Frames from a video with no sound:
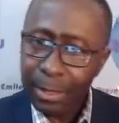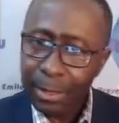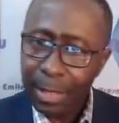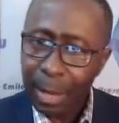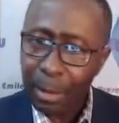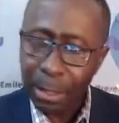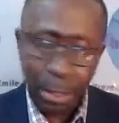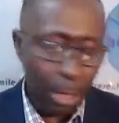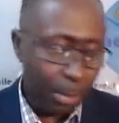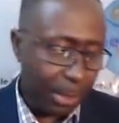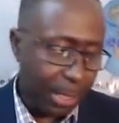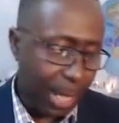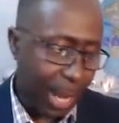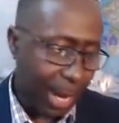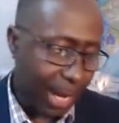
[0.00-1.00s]
There was some
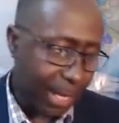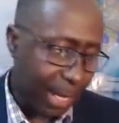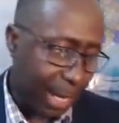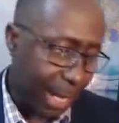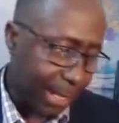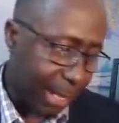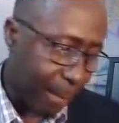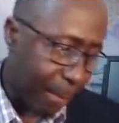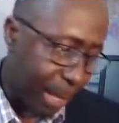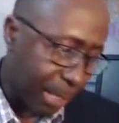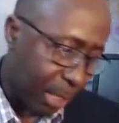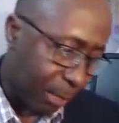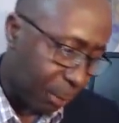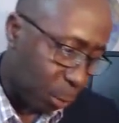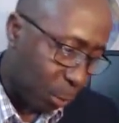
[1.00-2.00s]
slang at the latter part
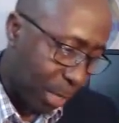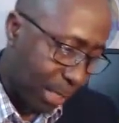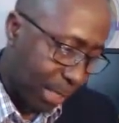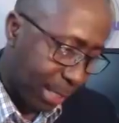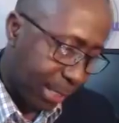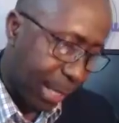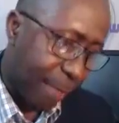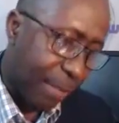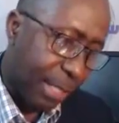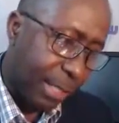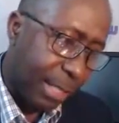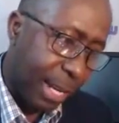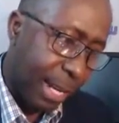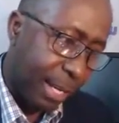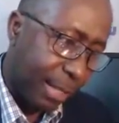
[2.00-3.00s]
of
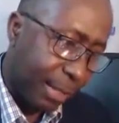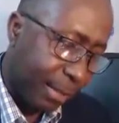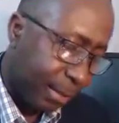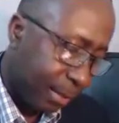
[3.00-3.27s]
2017.